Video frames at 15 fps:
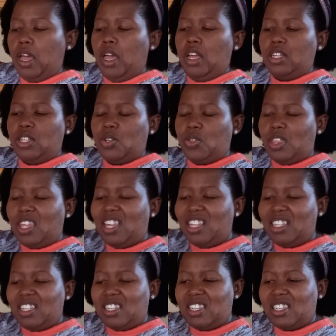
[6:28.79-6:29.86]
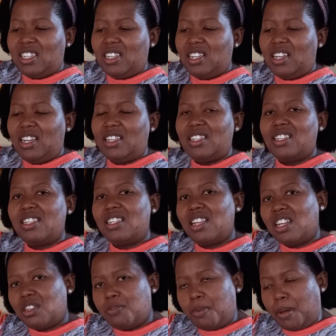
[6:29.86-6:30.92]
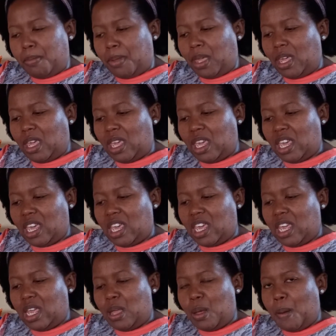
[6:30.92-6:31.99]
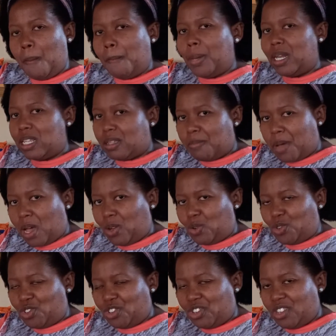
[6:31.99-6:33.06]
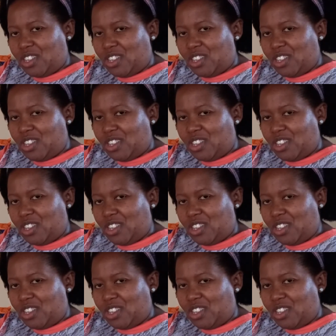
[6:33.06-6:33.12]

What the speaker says: So this is a slush puppy, but it's a pouch.